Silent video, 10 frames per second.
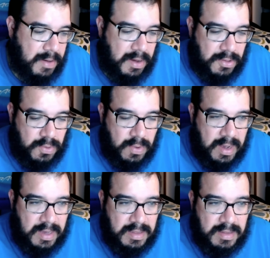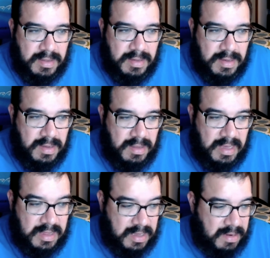otherwise,
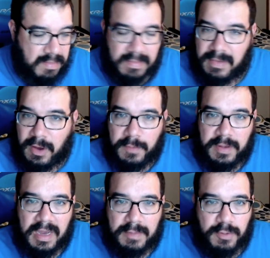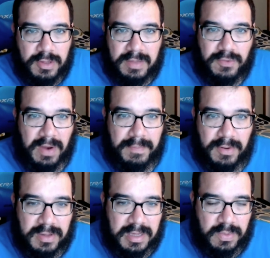that's it. Hope you guys pulled some great
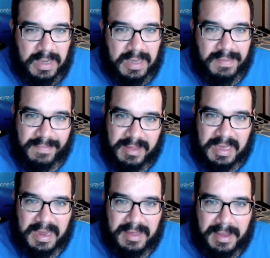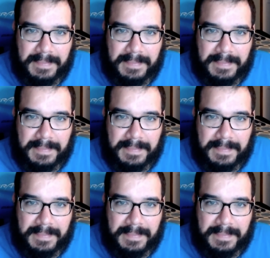books this week. See you next time.